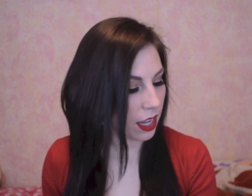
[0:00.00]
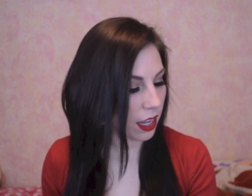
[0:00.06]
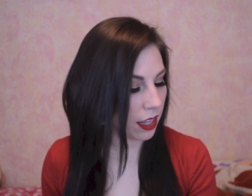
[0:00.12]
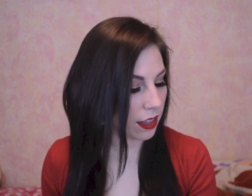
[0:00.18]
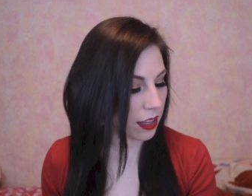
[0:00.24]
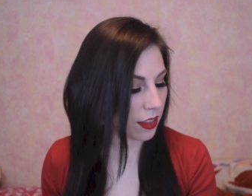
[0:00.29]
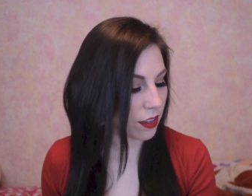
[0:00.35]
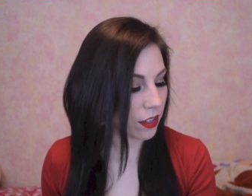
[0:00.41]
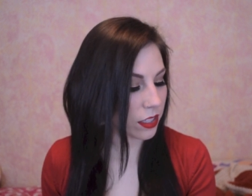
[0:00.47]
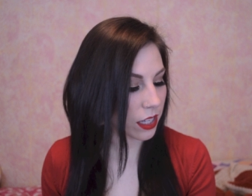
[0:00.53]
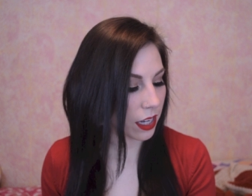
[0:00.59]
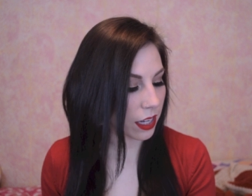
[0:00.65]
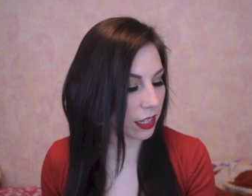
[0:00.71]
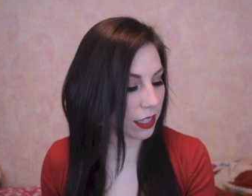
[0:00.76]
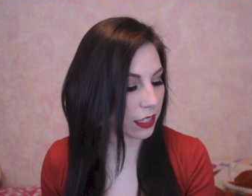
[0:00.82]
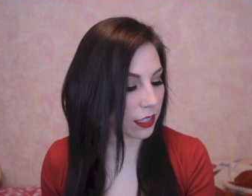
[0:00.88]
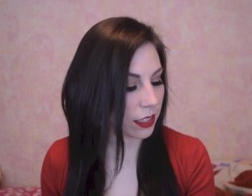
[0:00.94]
And then there's
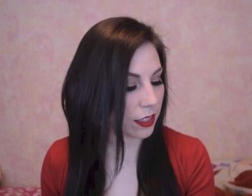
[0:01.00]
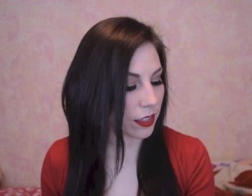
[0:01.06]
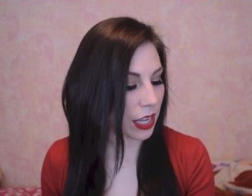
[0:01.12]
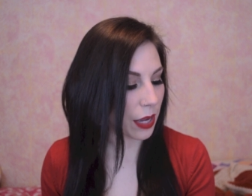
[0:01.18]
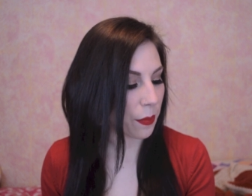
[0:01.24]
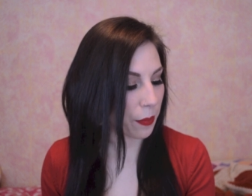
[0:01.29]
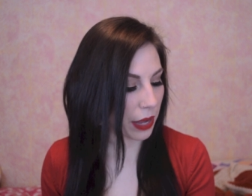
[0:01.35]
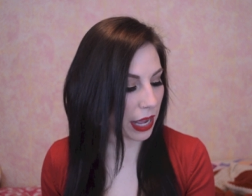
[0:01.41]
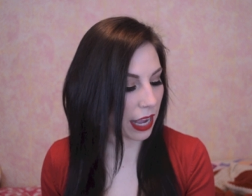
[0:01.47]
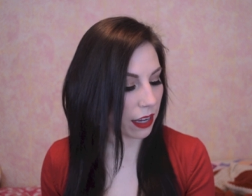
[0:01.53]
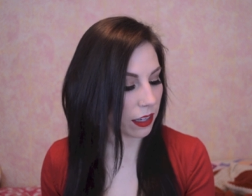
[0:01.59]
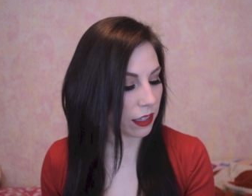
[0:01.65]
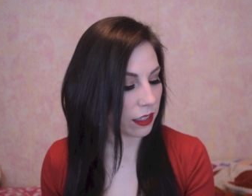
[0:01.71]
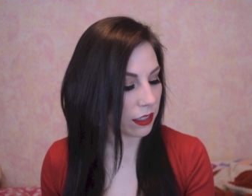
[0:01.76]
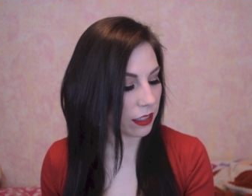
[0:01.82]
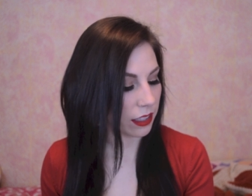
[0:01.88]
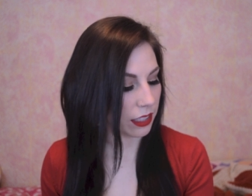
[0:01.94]
a glam bag
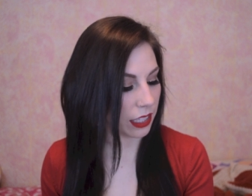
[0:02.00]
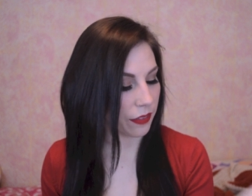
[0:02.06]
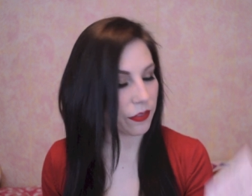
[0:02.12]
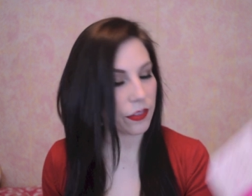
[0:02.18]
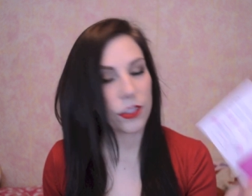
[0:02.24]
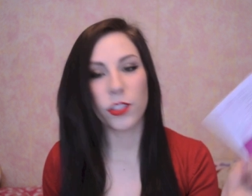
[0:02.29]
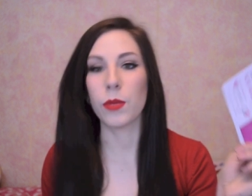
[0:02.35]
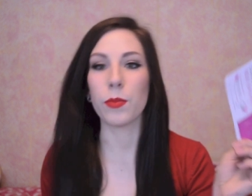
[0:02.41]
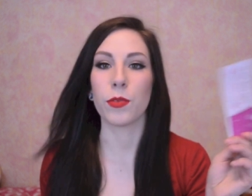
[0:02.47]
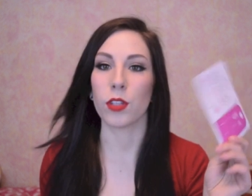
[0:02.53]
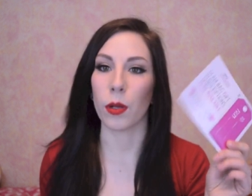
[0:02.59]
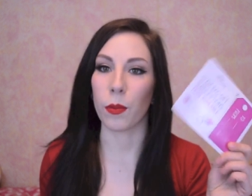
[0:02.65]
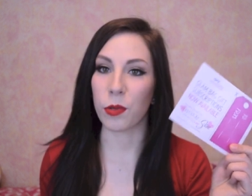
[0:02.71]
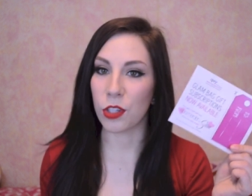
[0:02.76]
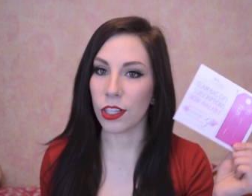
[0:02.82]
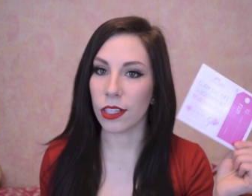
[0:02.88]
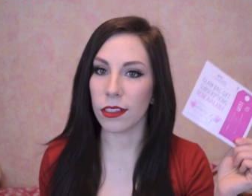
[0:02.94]
gift
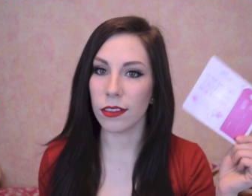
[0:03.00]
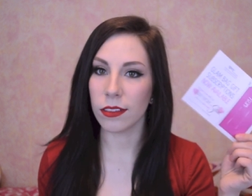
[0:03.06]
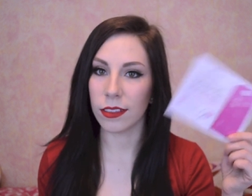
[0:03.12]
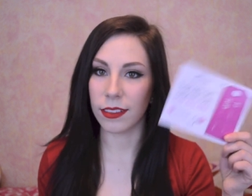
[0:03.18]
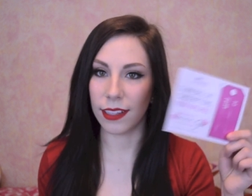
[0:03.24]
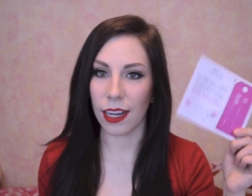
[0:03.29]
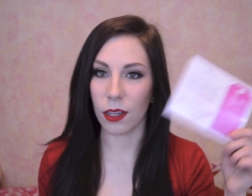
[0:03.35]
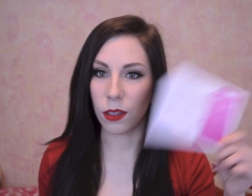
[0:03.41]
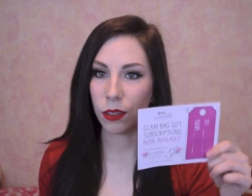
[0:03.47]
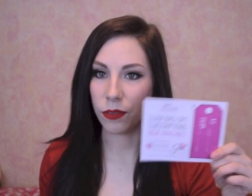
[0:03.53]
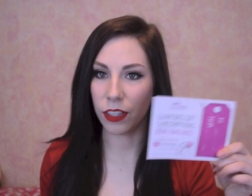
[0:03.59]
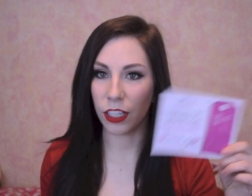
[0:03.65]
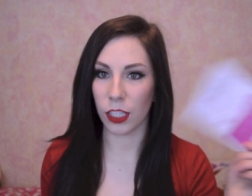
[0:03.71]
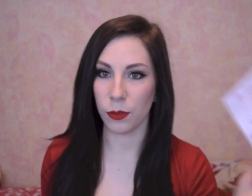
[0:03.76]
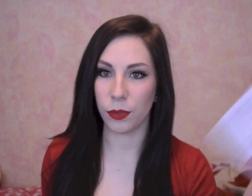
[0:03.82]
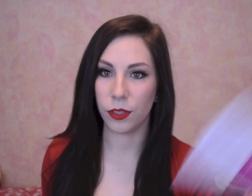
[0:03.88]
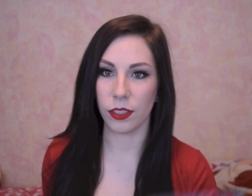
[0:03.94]
subscription now
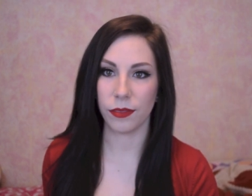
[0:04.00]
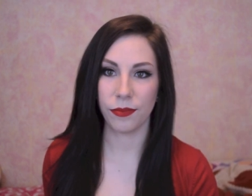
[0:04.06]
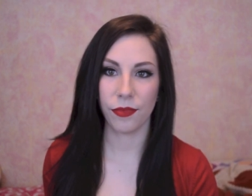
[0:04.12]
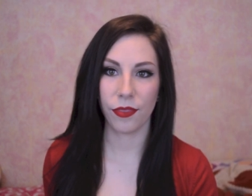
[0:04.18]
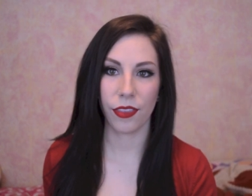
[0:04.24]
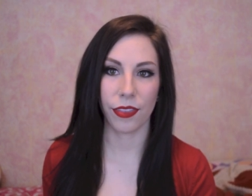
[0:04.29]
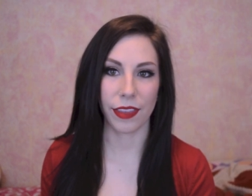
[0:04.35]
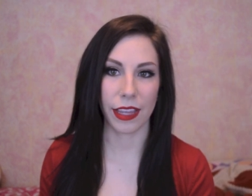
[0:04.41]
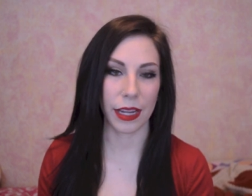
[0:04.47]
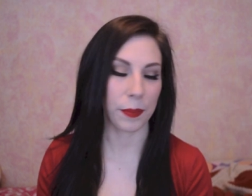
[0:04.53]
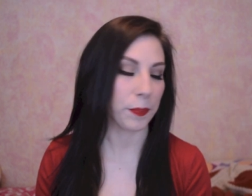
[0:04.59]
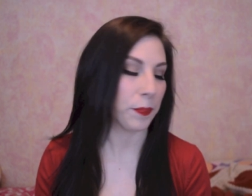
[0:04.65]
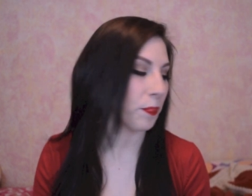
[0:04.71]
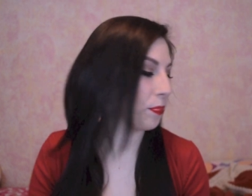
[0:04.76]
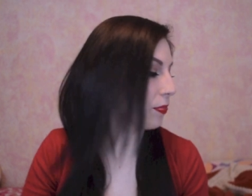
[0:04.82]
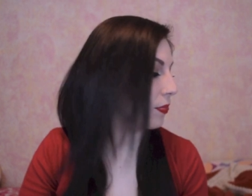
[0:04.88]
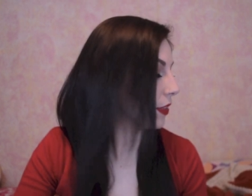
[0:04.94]
available thing.
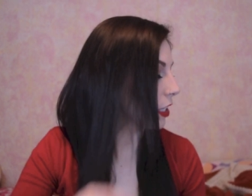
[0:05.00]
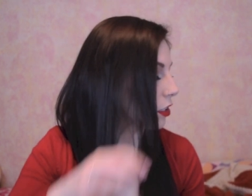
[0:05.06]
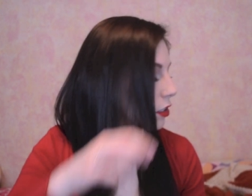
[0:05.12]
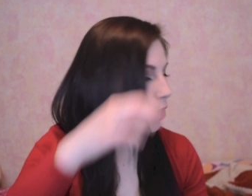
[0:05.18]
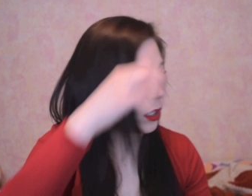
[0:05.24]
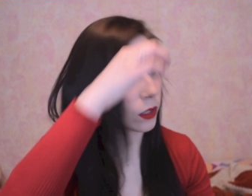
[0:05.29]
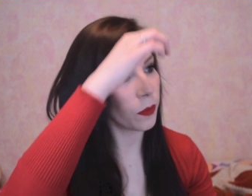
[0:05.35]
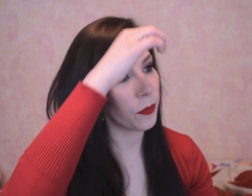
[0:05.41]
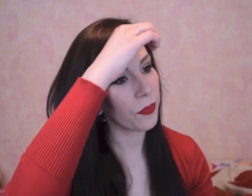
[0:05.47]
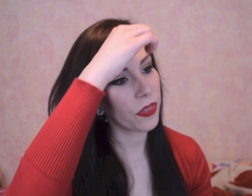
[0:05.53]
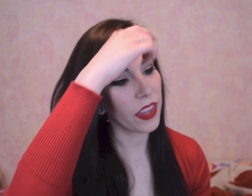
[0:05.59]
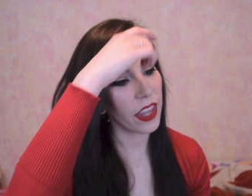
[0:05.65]
So